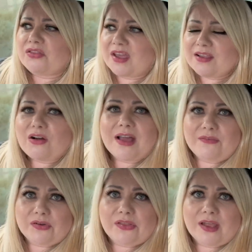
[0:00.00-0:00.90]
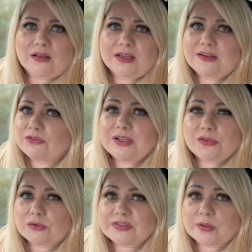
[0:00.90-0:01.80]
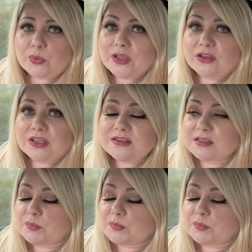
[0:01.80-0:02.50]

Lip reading: They are everything. I never really thought of Subway cookies